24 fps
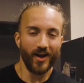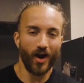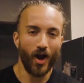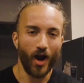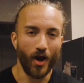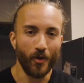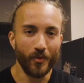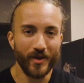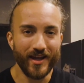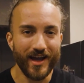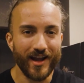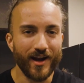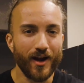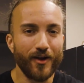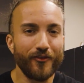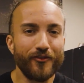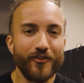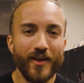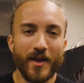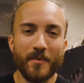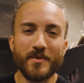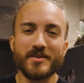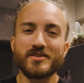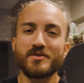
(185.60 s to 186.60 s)
All right, we got our
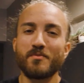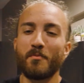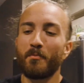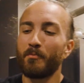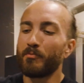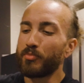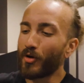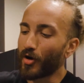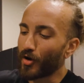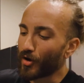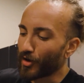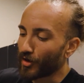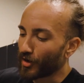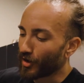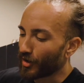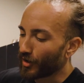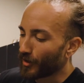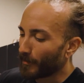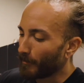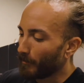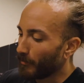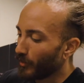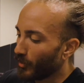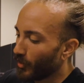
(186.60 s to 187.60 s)
famous
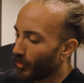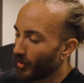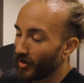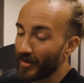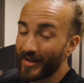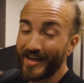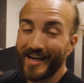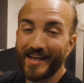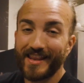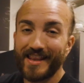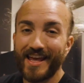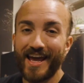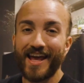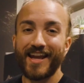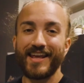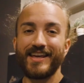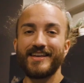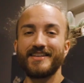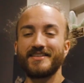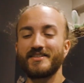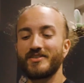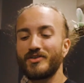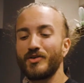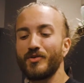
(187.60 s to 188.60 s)
burger bowl, and that
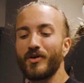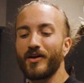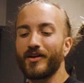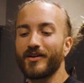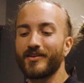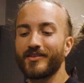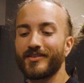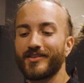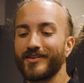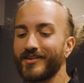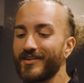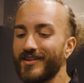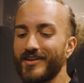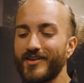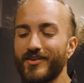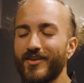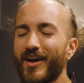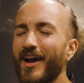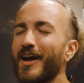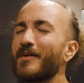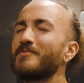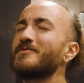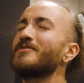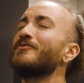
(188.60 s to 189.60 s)
is 230
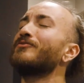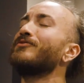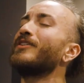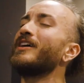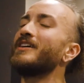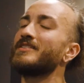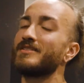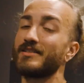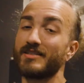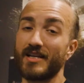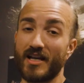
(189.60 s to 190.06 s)
grams of rice.